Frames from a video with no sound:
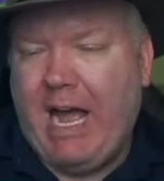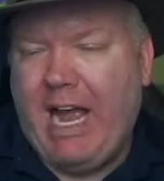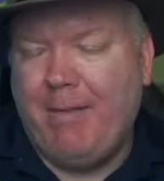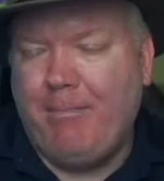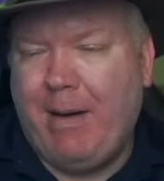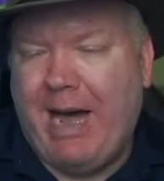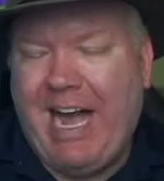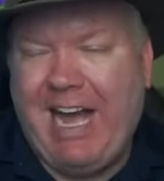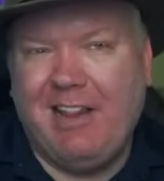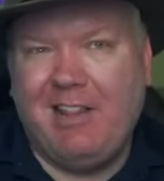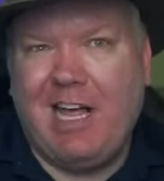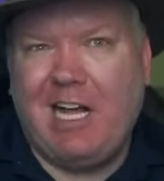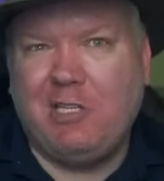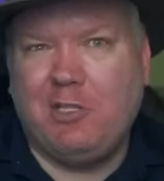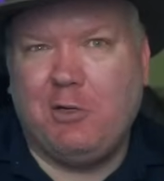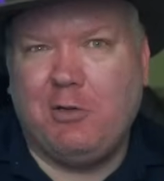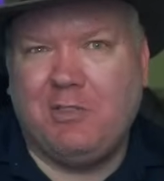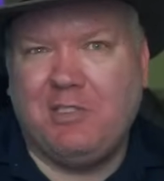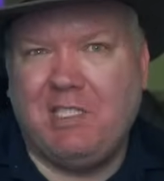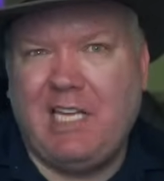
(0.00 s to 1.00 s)
by
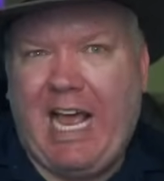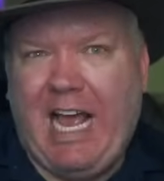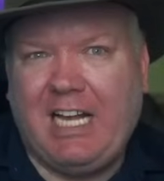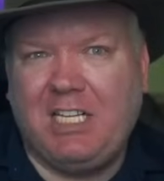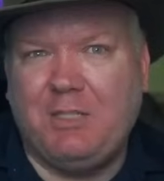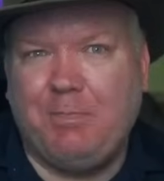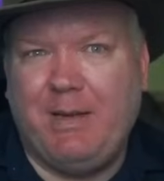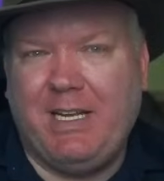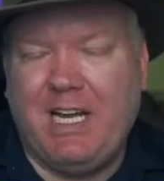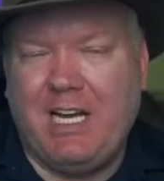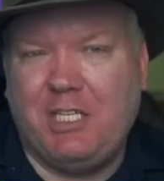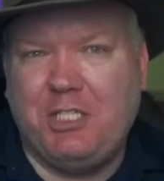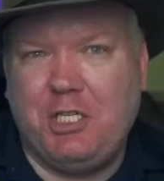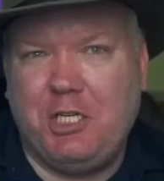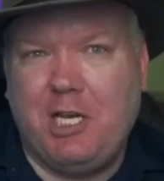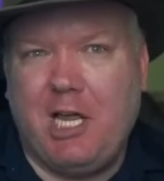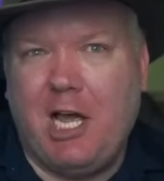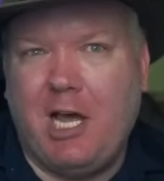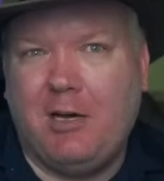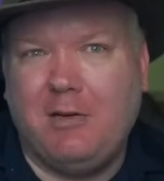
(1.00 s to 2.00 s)
biological sex because,
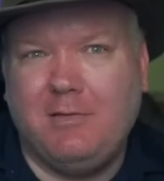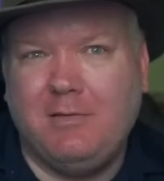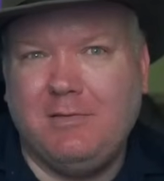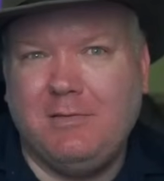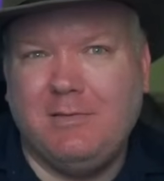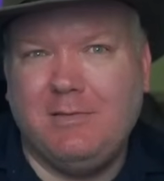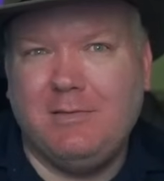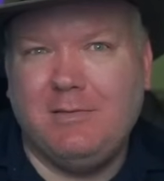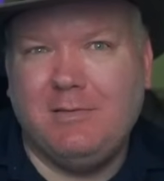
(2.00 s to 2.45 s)
you know,